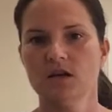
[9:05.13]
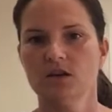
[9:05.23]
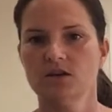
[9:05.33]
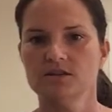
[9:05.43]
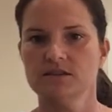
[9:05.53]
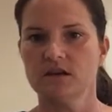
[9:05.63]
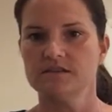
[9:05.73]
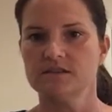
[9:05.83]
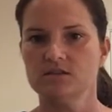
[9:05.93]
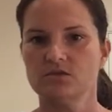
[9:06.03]
can you see I've
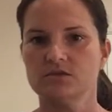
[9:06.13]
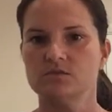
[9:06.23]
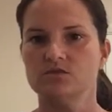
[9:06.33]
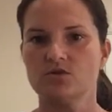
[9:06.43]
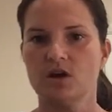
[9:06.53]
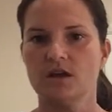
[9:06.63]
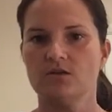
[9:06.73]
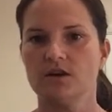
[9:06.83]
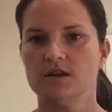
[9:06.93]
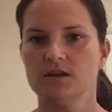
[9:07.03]
still got some dry
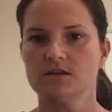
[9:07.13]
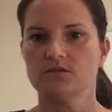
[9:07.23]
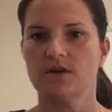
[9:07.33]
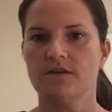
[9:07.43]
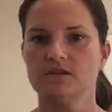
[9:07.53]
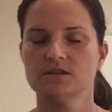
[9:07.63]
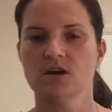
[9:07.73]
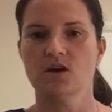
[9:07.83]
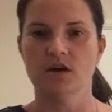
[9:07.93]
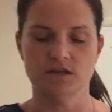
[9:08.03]
ingredients around the
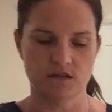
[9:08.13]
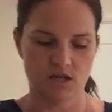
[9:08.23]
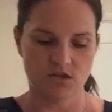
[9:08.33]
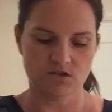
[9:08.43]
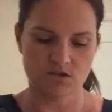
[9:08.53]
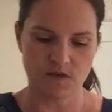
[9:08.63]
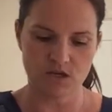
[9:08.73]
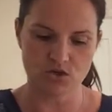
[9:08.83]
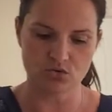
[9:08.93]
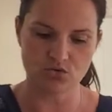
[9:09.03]
side, just
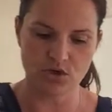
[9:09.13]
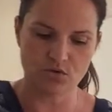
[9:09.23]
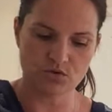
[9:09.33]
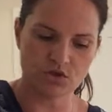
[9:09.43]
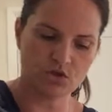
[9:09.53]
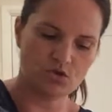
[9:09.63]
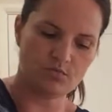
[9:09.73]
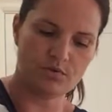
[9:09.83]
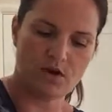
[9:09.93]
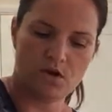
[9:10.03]
make sure that you scoop
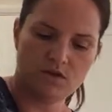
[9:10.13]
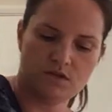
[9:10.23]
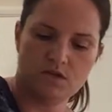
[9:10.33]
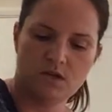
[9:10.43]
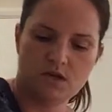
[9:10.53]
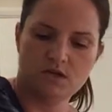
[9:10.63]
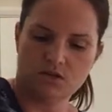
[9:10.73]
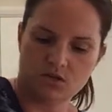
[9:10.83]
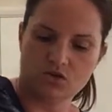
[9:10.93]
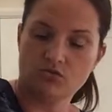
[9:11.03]
those,
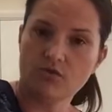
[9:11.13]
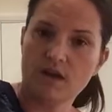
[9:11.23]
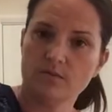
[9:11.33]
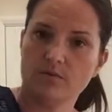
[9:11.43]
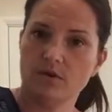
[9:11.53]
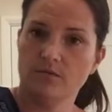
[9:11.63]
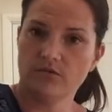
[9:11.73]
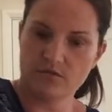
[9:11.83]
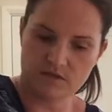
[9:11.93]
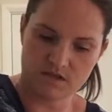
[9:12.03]
scrape them
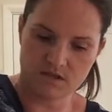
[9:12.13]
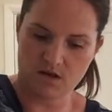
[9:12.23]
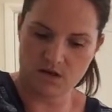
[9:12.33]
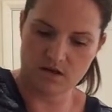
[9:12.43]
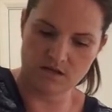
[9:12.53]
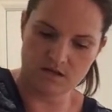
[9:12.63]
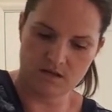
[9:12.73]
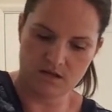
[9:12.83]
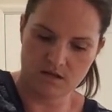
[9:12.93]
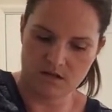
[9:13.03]
from the side,
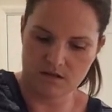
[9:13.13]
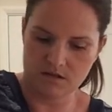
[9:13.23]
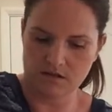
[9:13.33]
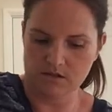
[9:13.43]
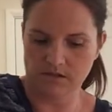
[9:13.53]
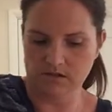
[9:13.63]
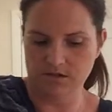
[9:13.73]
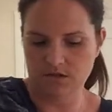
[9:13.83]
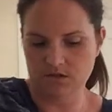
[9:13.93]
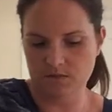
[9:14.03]

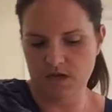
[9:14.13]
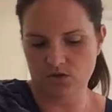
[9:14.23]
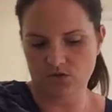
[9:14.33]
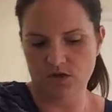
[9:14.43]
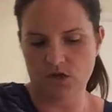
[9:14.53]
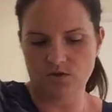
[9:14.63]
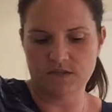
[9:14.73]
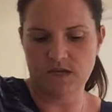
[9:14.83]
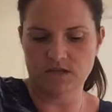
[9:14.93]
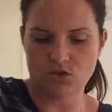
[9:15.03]
and just make sure it
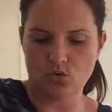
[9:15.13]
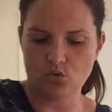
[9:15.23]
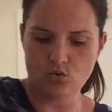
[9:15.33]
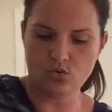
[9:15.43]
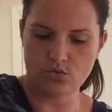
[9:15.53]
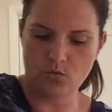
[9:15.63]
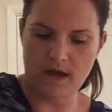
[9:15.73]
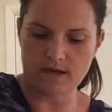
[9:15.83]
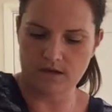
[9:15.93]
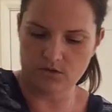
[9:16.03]
goes into all the
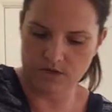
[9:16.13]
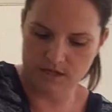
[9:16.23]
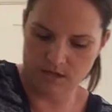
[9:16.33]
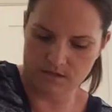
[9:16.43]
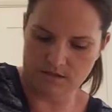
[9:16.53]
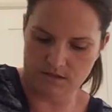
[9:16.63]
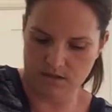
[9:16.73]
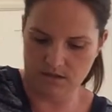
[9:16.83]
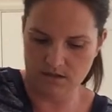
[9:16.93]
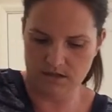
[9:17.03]
wet ingredients.
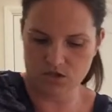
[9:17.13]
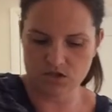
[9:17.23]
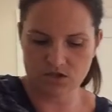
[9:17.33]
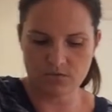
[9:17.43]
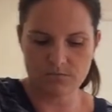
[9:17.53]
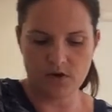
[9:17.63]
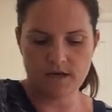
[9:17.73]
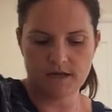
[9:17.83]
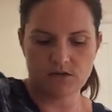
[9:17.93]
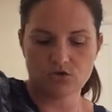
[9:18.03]
It's just
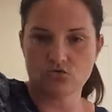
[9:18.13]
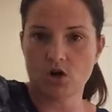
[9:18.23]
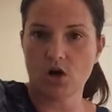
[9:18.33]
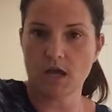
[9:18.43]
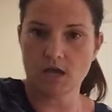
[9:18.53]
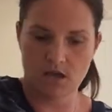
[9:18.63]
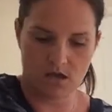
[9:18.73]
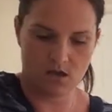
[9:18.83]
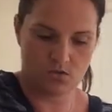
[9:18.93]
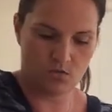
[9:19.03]
combining the dry
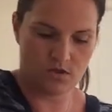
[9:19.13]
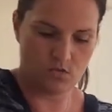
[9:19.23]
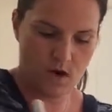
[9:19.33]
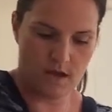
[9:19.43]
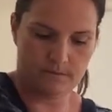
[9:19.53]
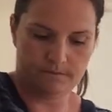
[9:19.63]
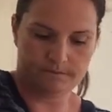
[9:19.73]
with the wet.